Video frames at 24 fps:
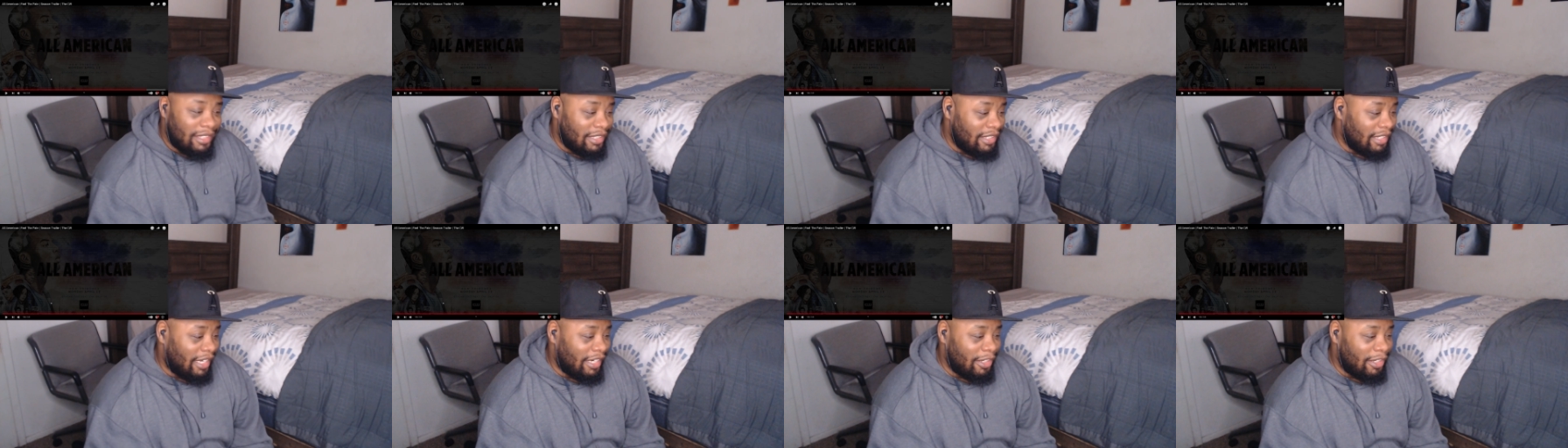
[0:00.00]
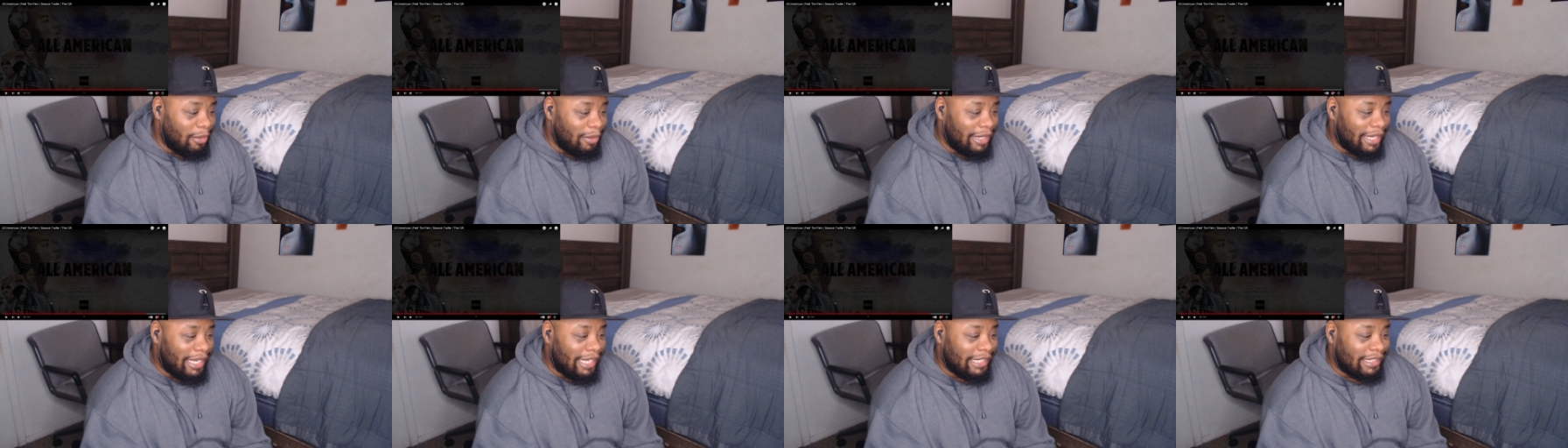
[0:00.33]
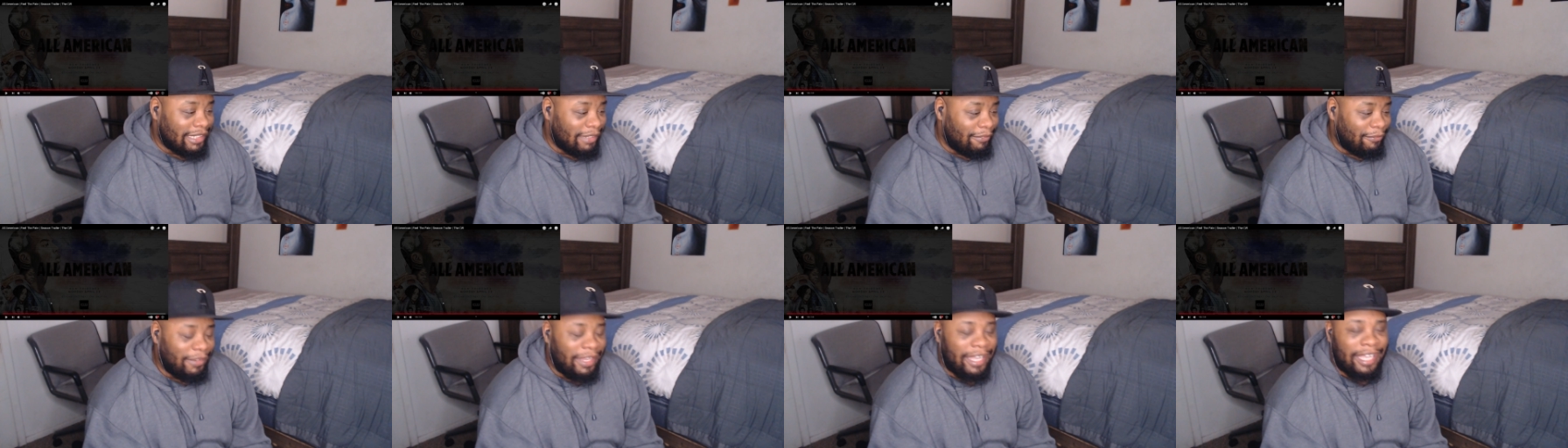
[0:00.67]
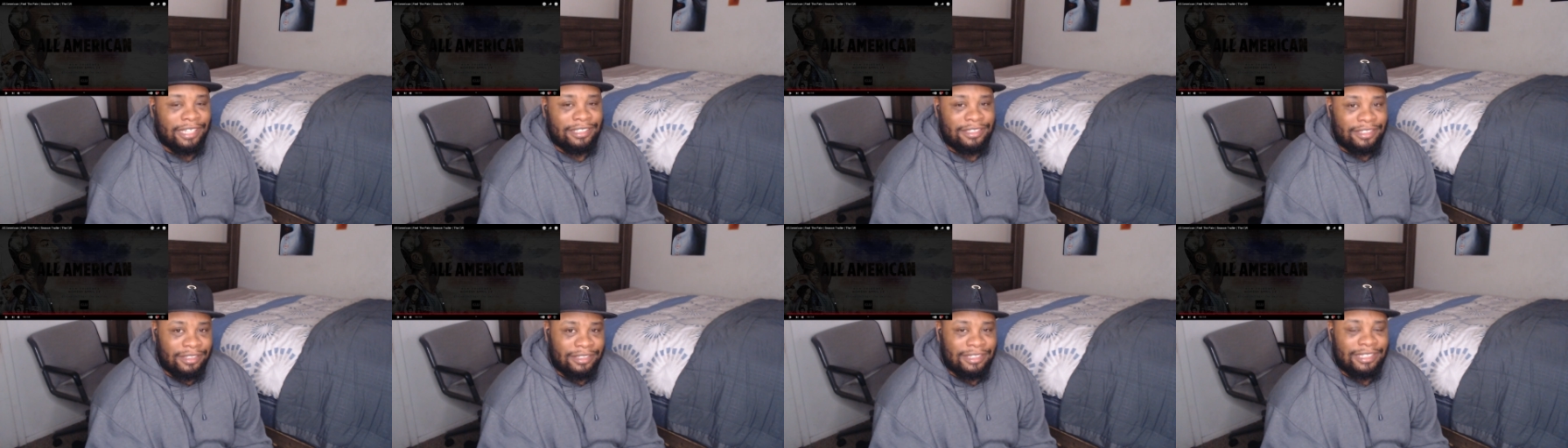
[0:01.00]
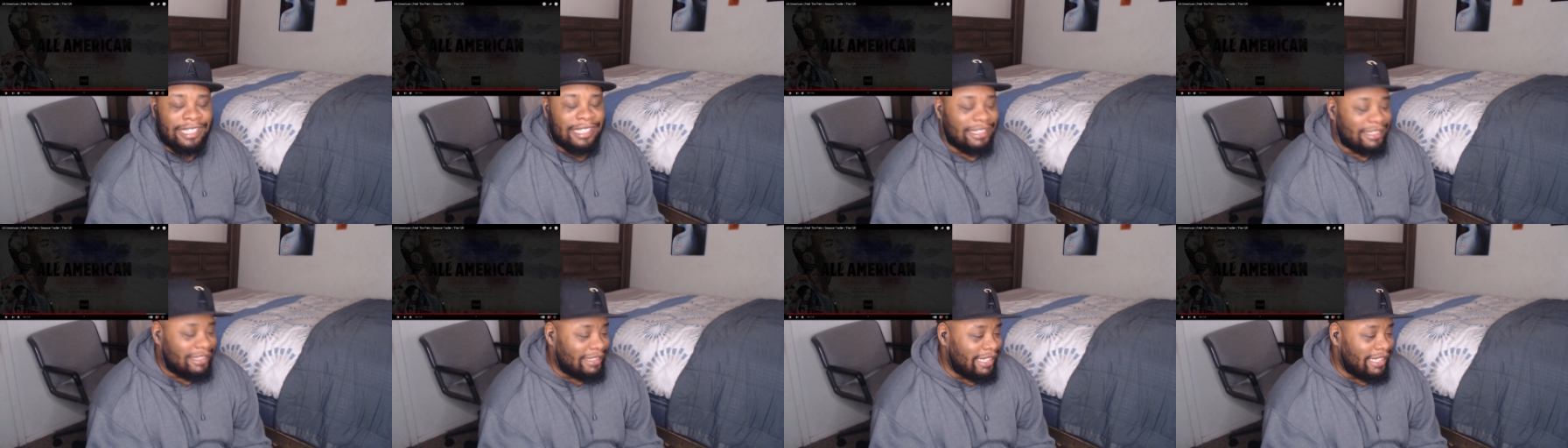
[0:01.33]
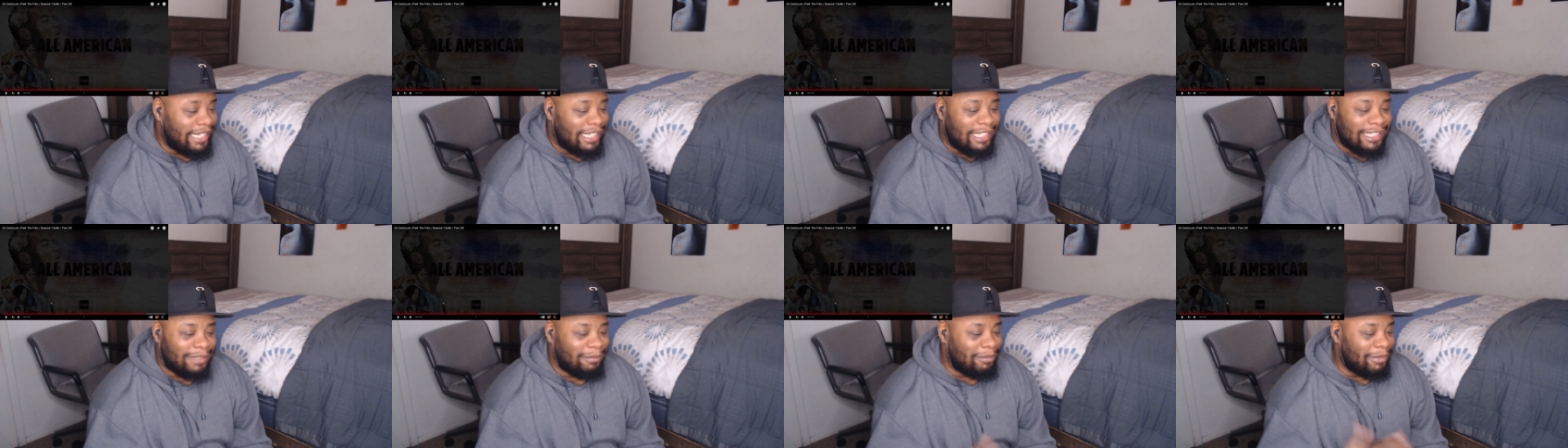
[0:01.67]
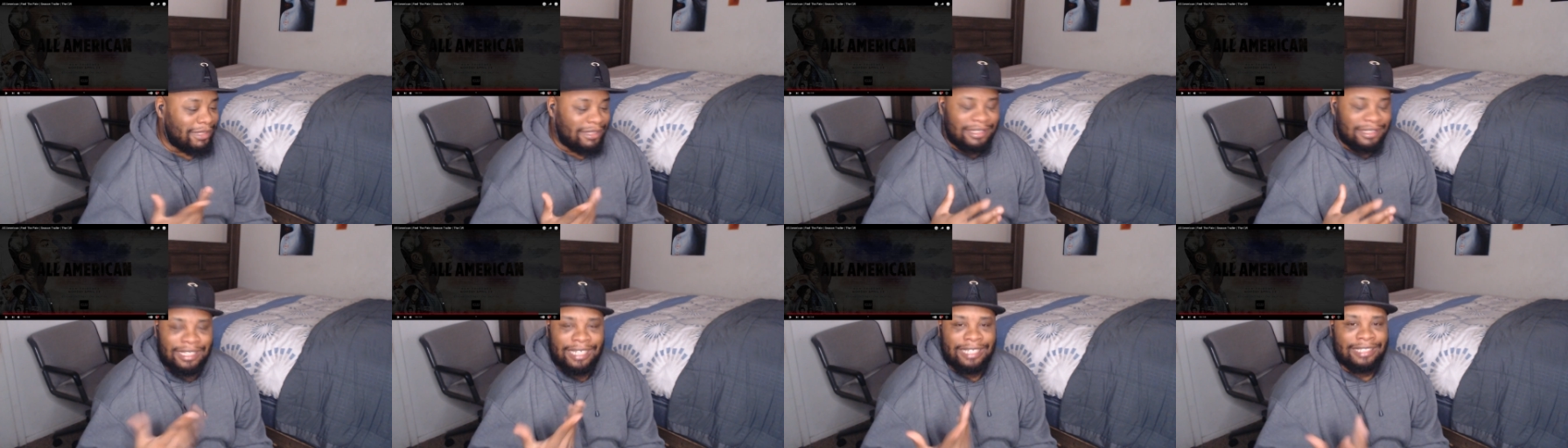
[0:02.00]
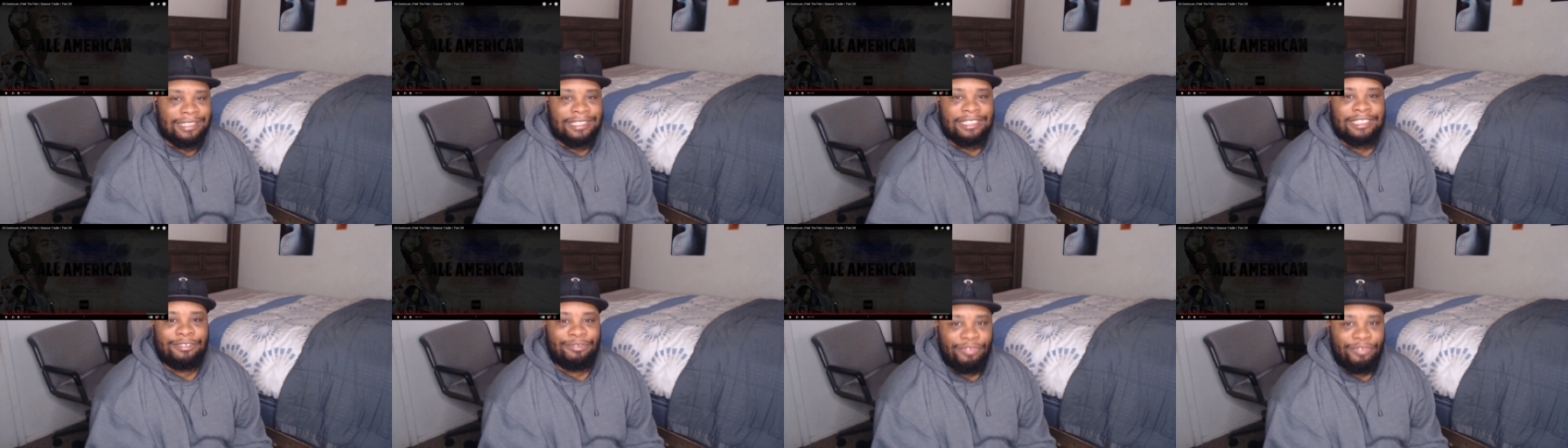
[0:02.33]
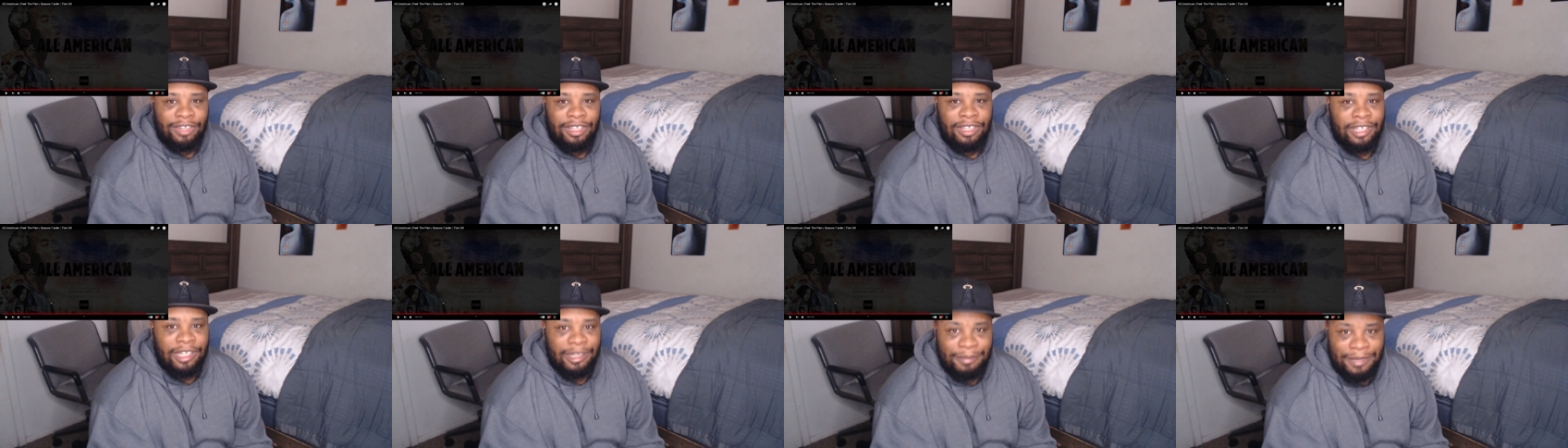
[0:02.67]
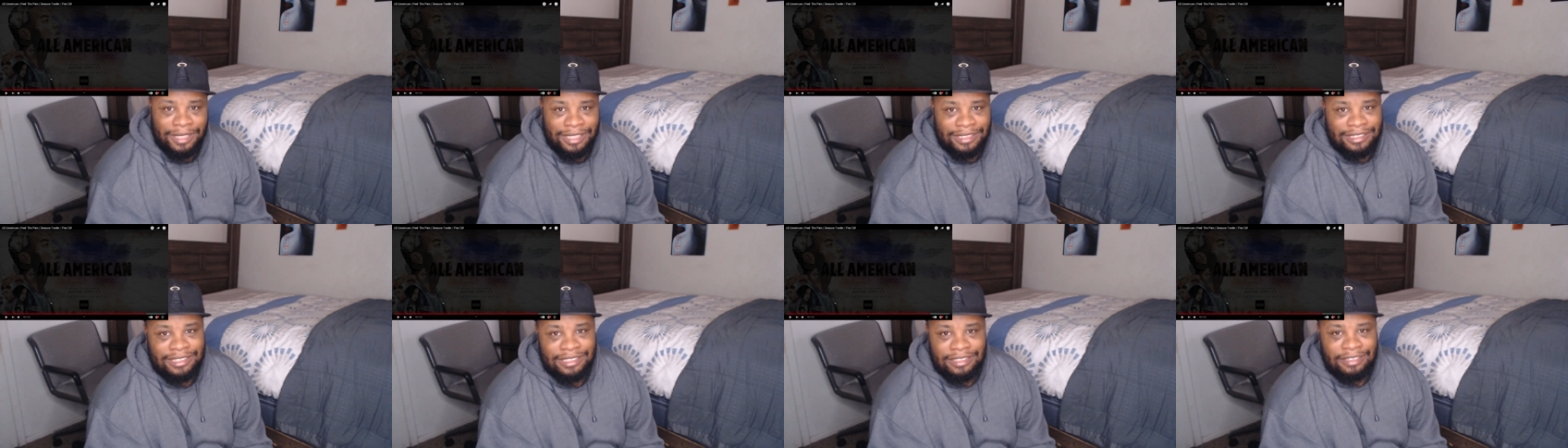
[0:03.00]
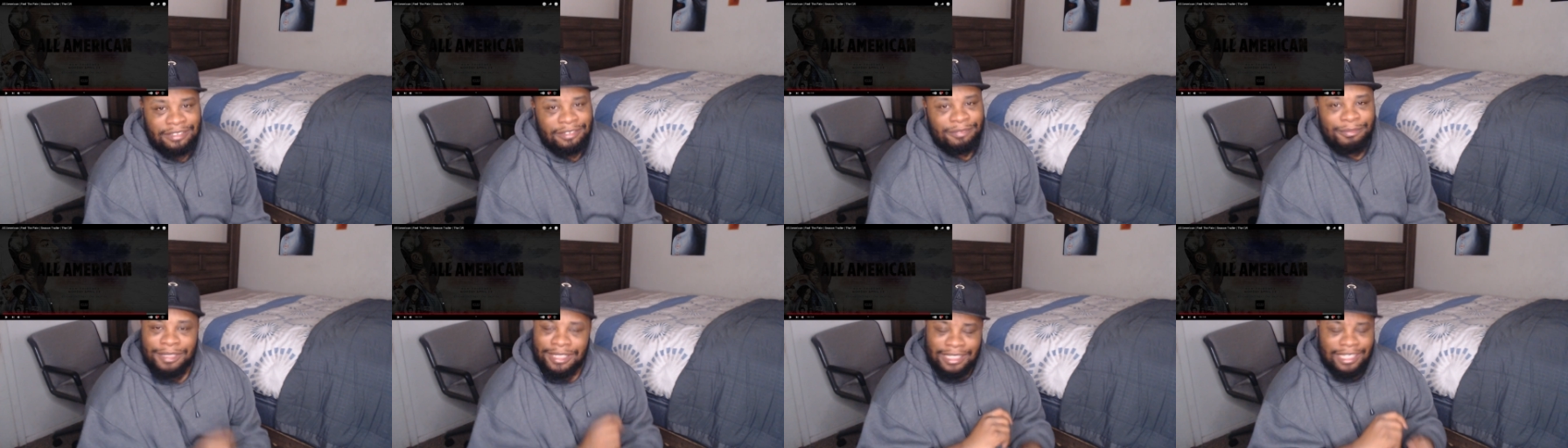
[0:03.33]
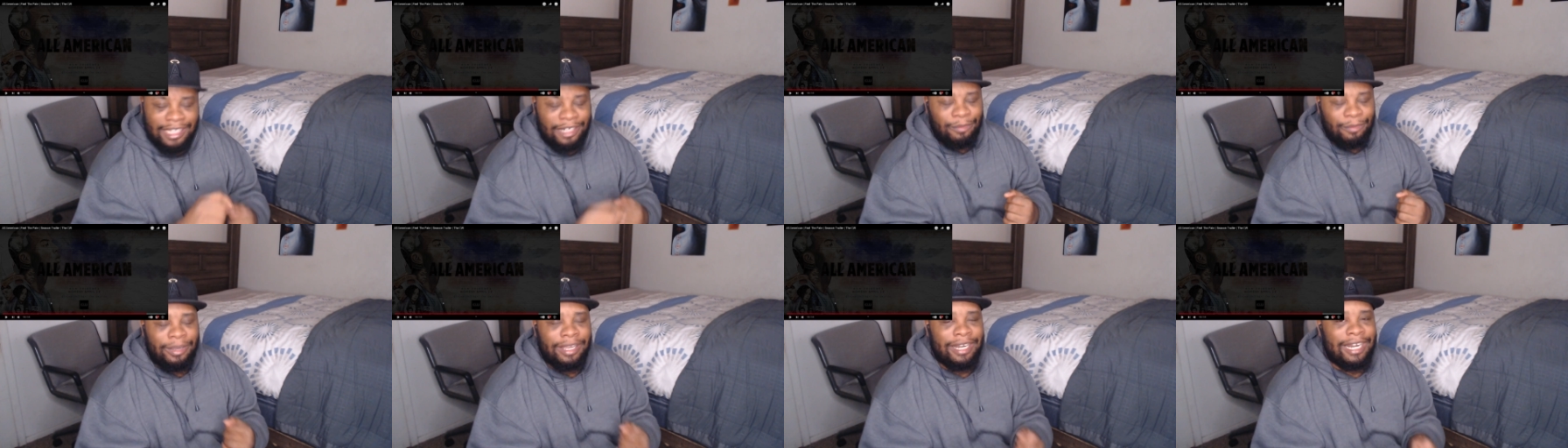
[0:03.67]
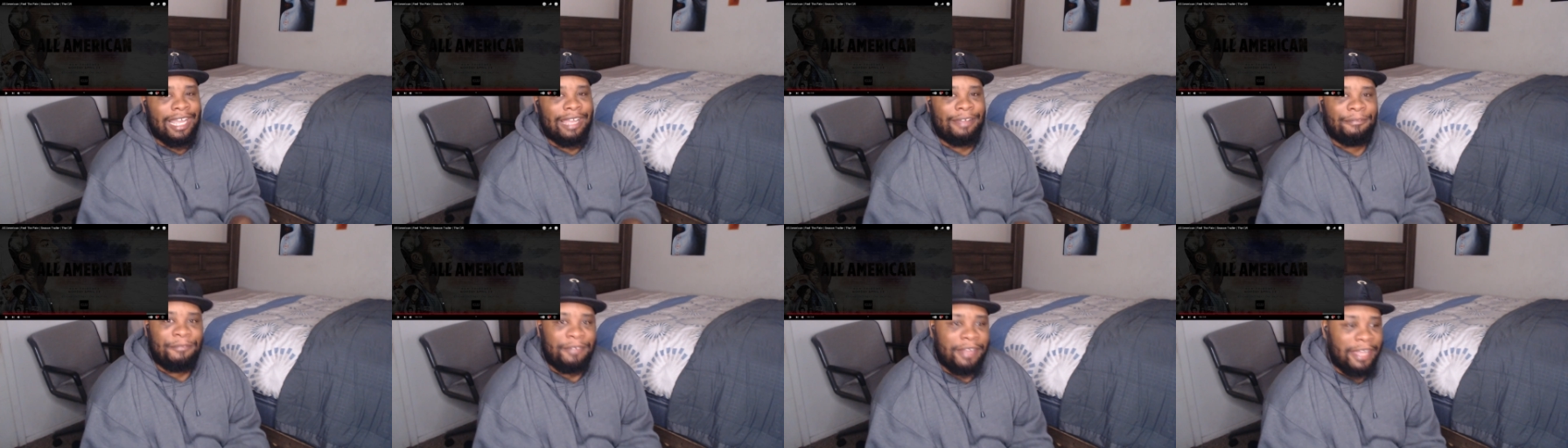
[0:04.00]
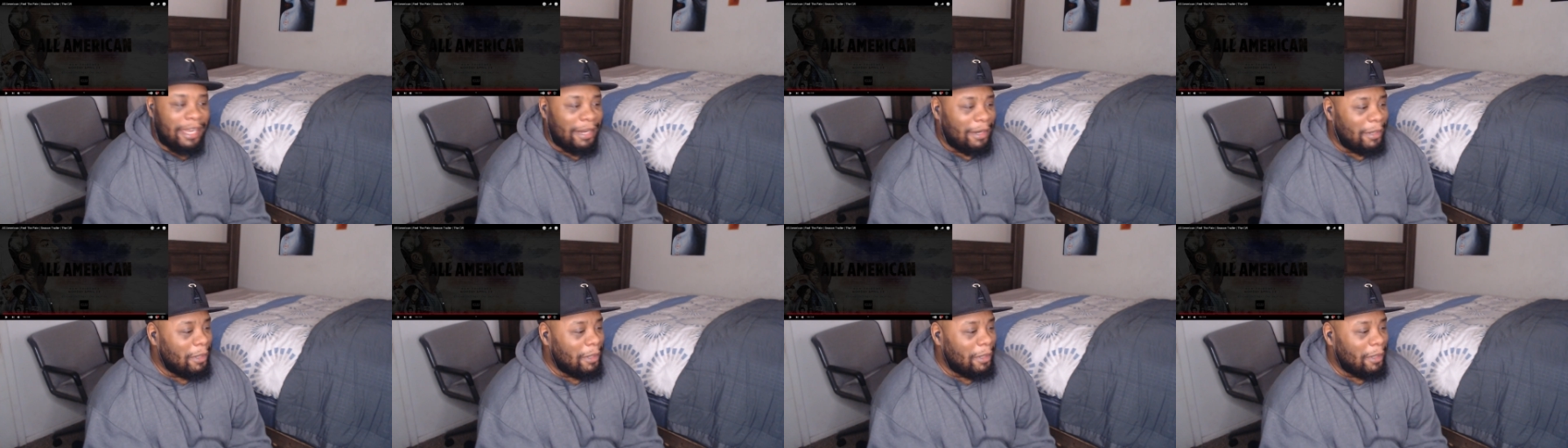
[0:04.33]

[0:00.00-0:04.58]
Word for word: I know it got the extra ten seconds, but that's just flub. That's we cut away that fat.